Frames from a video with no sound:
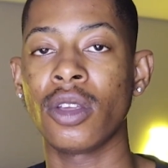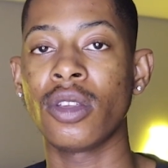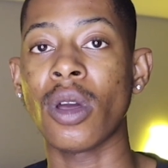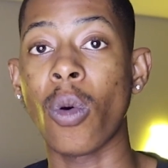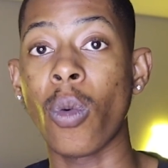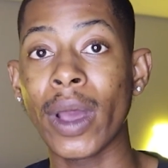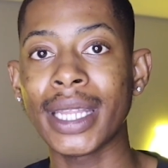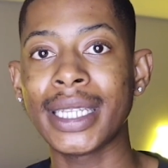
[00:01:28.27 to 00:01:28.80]
You're
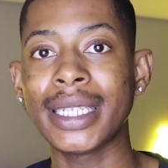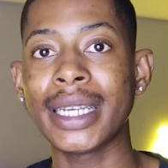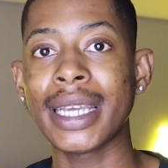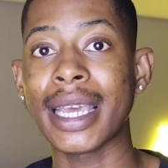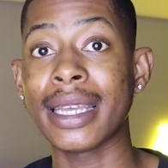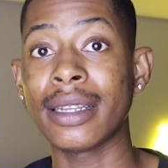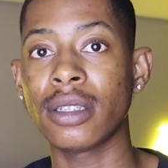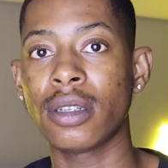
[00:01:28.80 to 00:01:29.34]

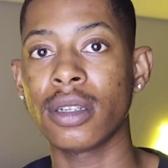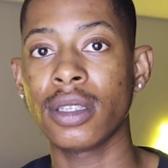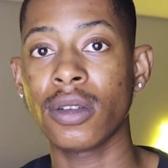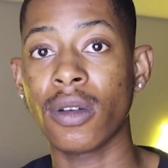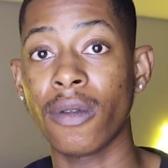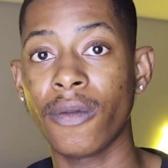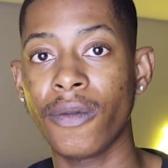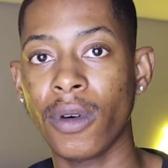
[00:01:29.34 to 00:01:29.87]
waiting in
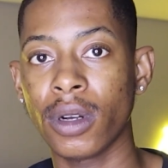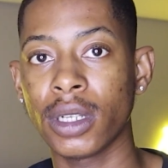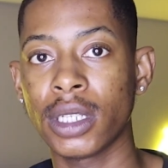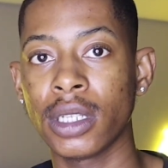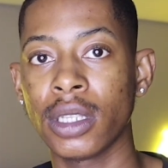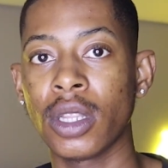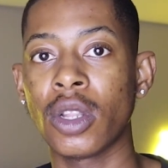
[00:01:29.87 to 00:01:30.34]
discomfort.